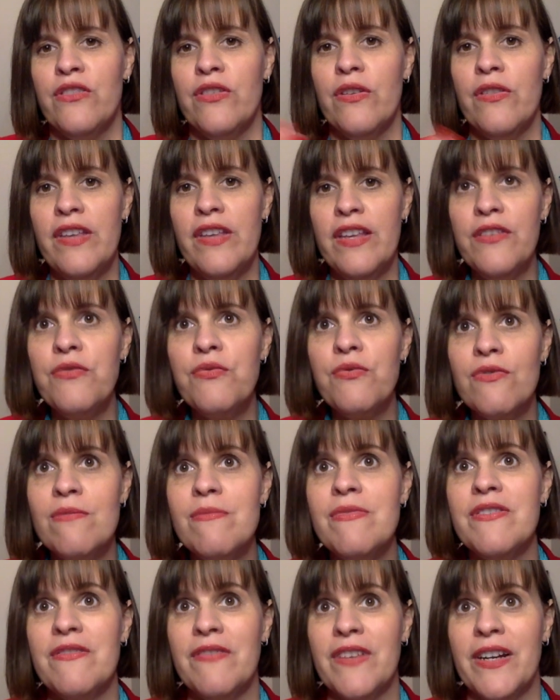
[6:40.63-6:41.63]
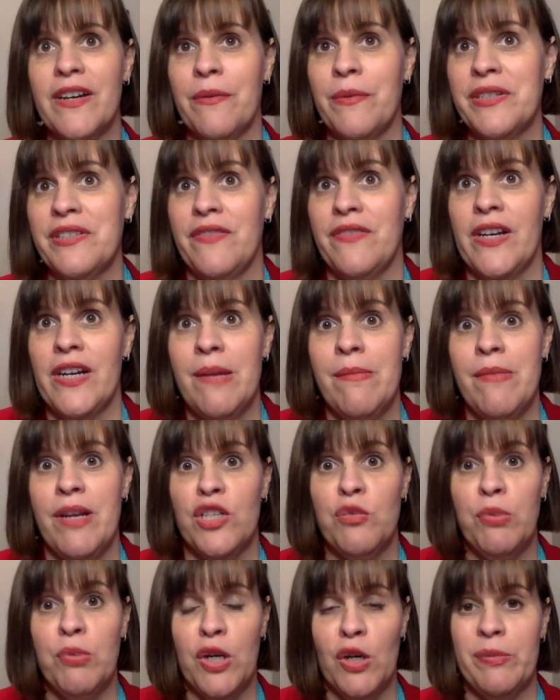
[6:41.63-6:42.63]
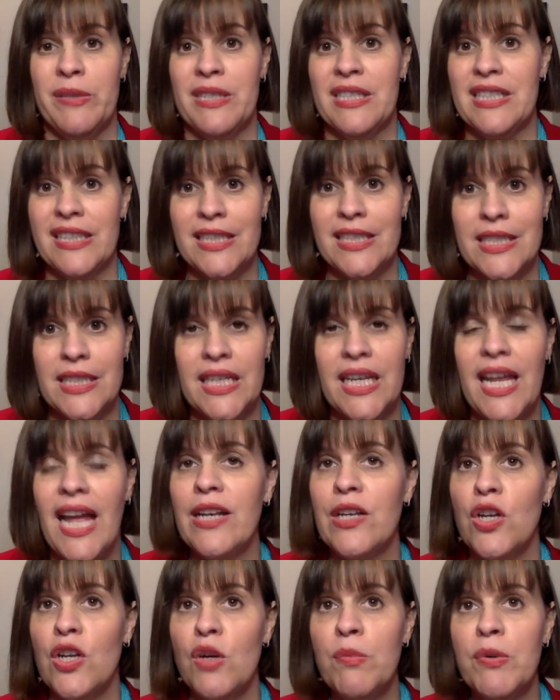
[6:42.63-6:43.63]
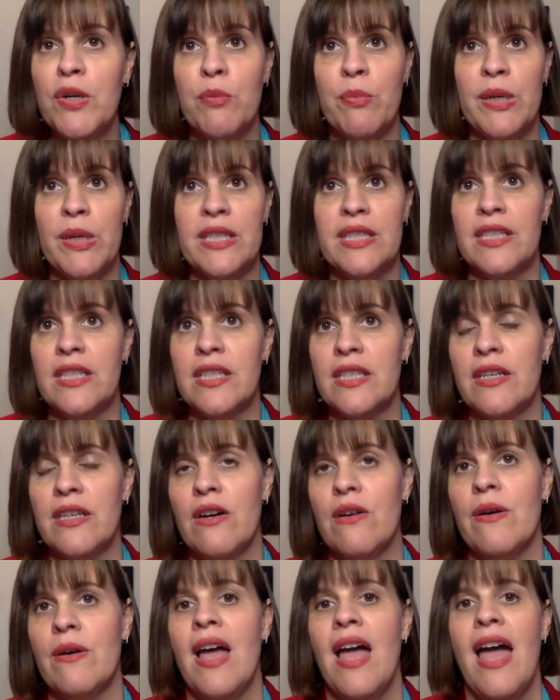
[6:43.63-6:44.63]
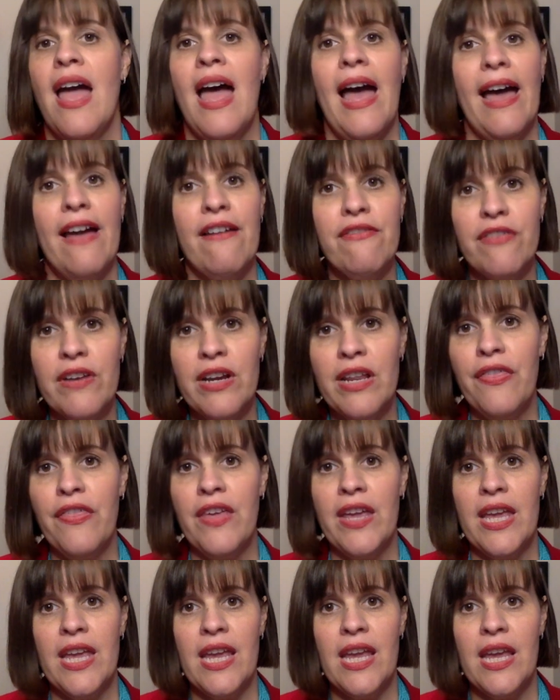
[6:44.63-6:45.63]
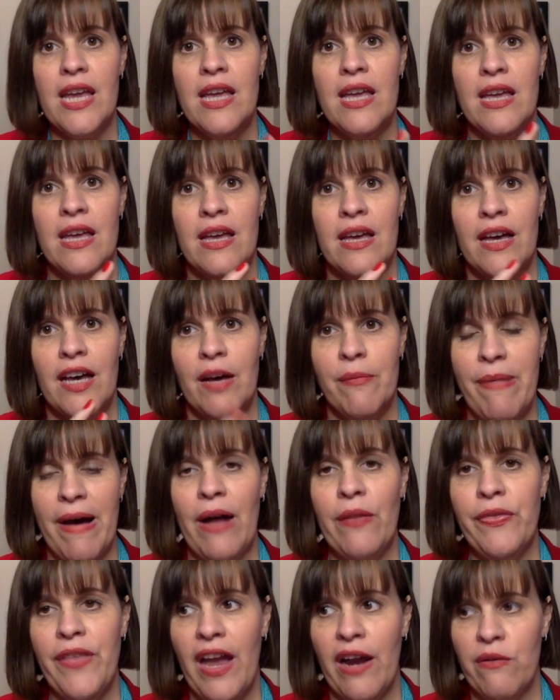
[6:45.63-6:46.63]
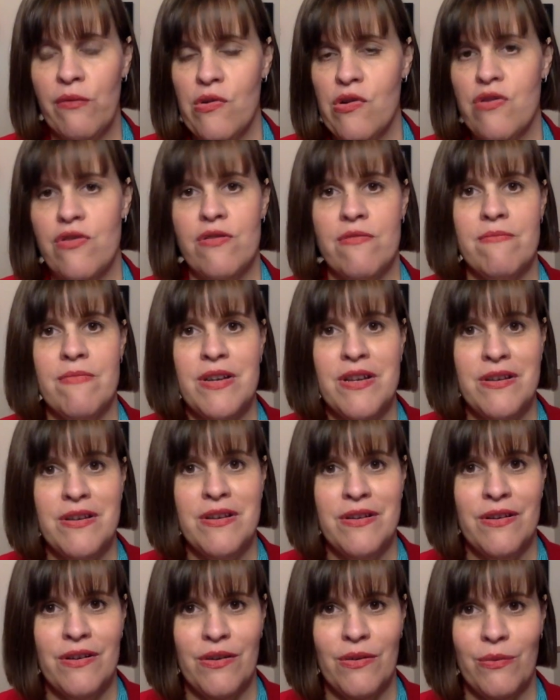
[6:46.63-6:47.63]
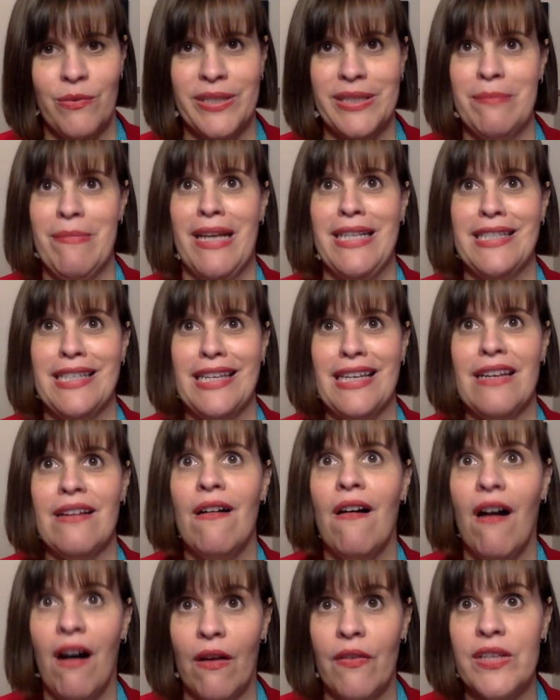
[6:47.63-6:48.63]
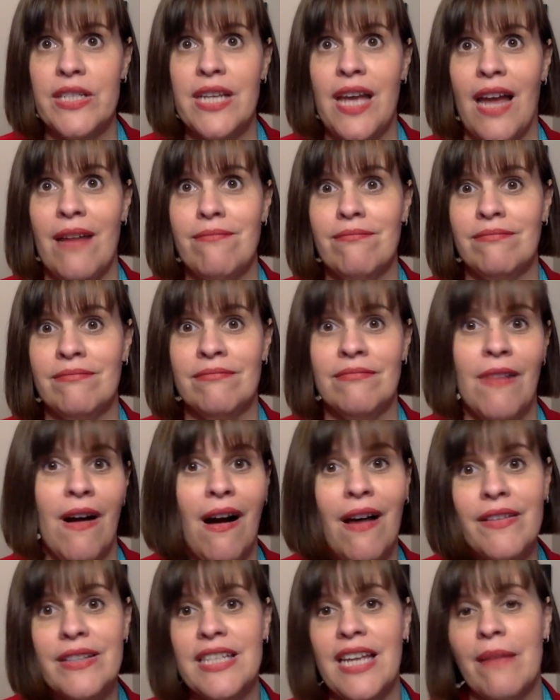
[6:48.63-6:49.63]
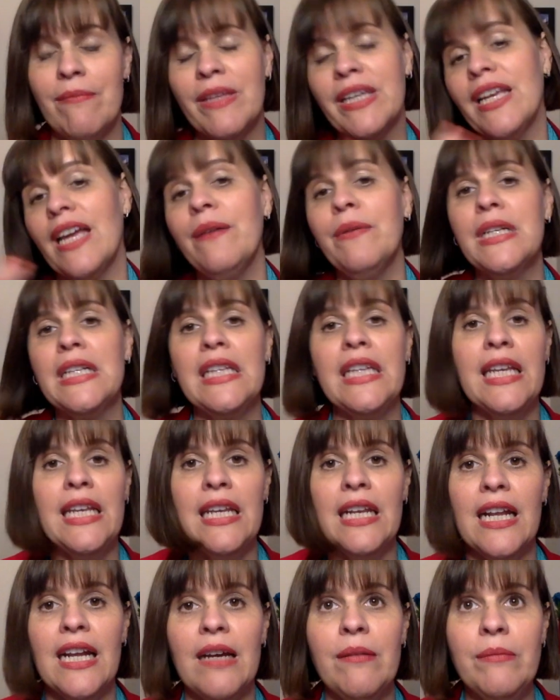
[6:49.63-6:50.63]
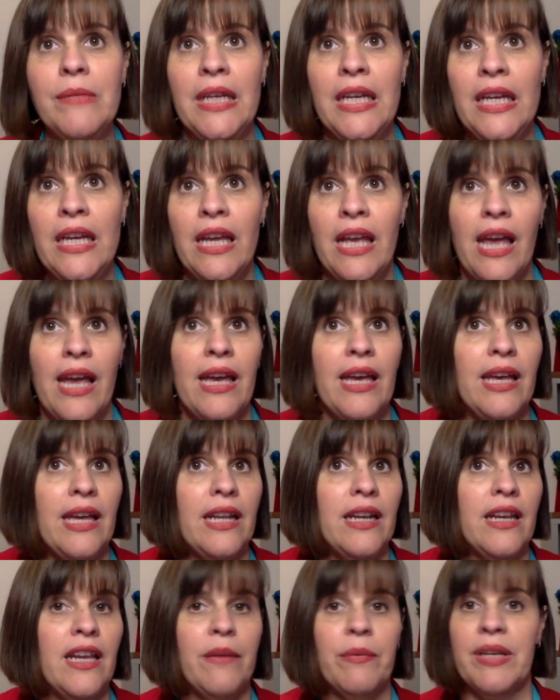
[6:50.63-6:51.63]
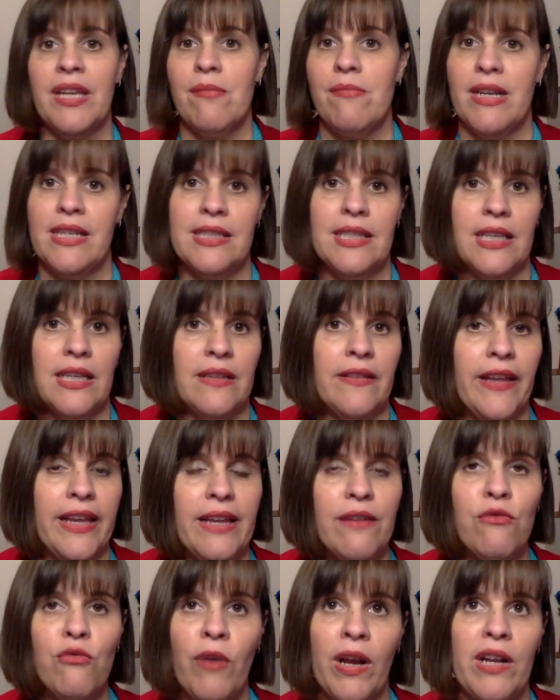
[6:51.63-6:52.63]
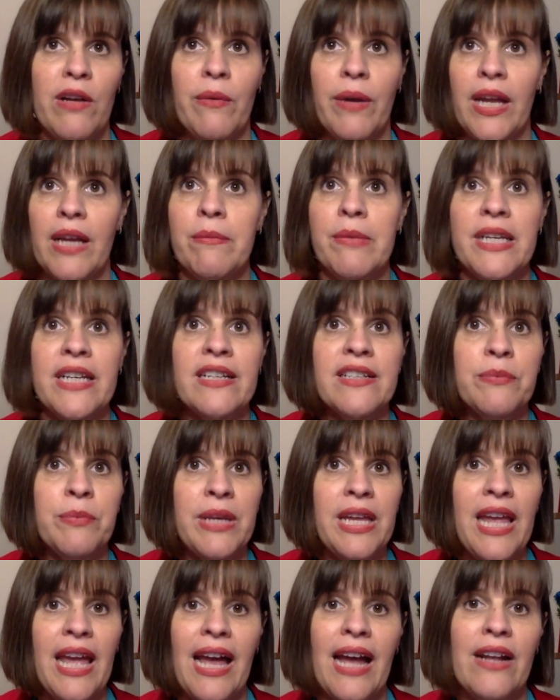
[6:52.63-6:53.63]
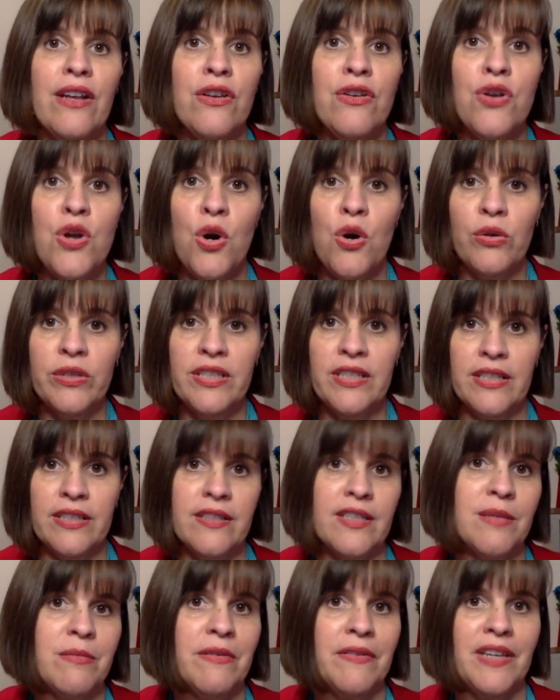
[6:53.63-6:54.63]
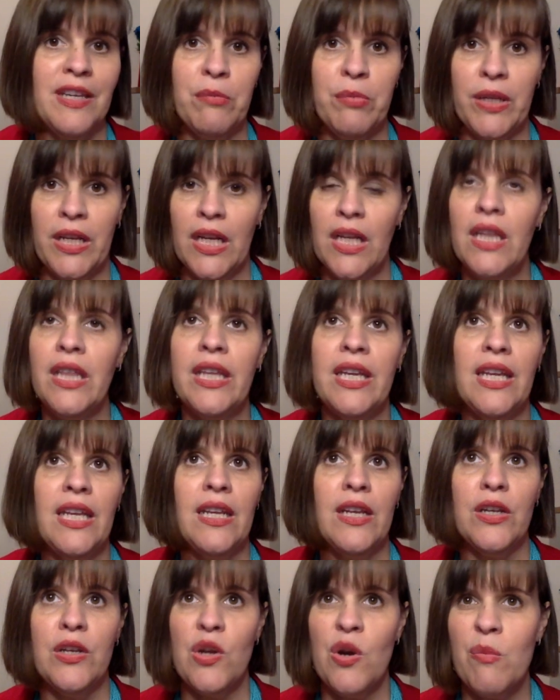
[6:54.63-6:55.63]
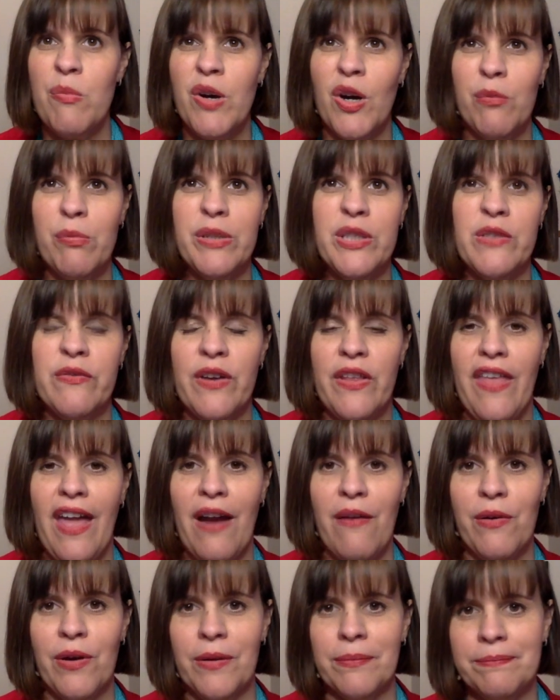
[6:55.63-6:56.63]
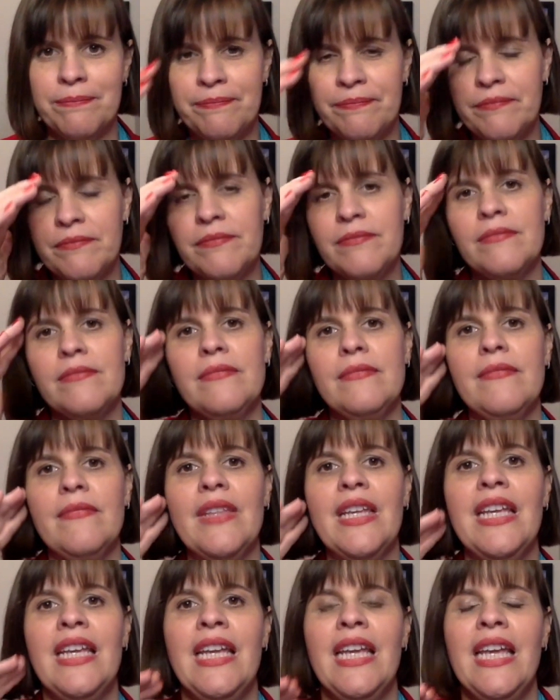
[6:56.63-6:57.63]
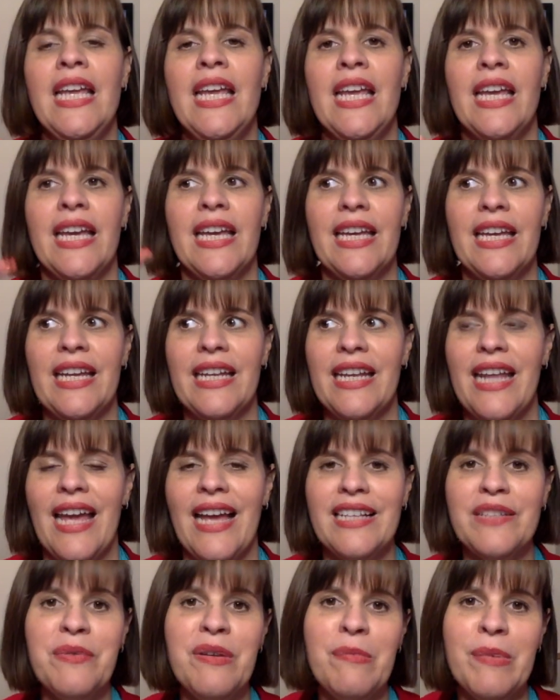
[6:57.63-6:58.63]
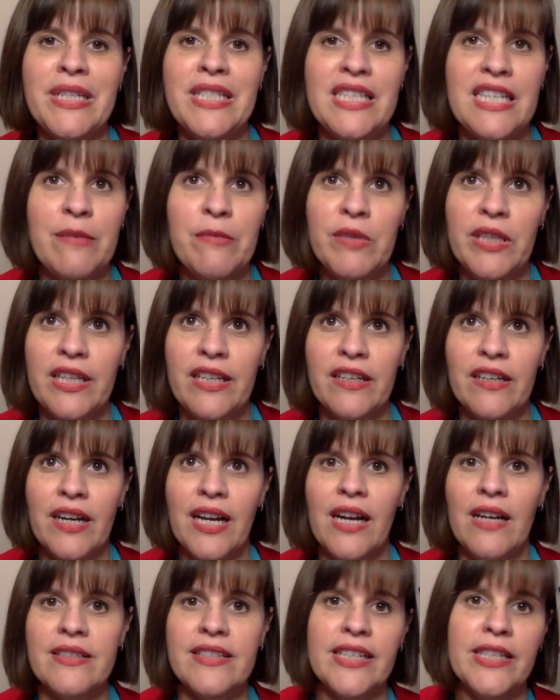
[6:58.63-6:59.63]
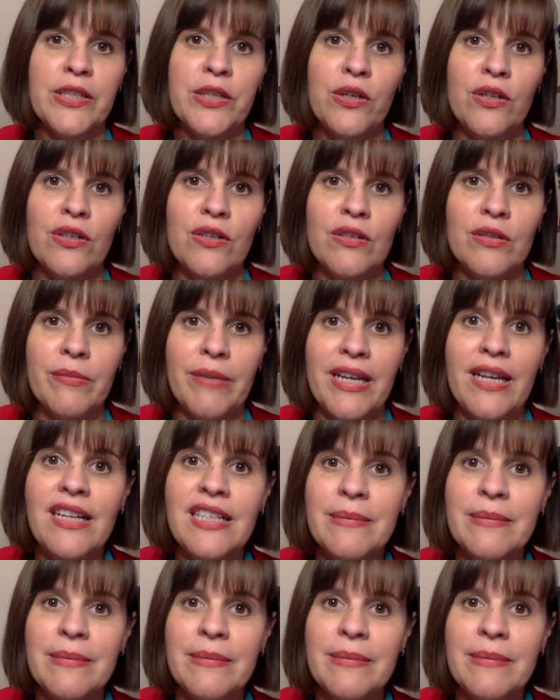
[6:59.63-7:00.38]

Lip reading: So this room was very much purposeless. It had no purpose. And so everything about that room was messy all the time. All the time. I would clean it up and it would get messy right away because we had no system of keeping it clean and no purpose for that room. And as we've been deep cleaning our house, I told my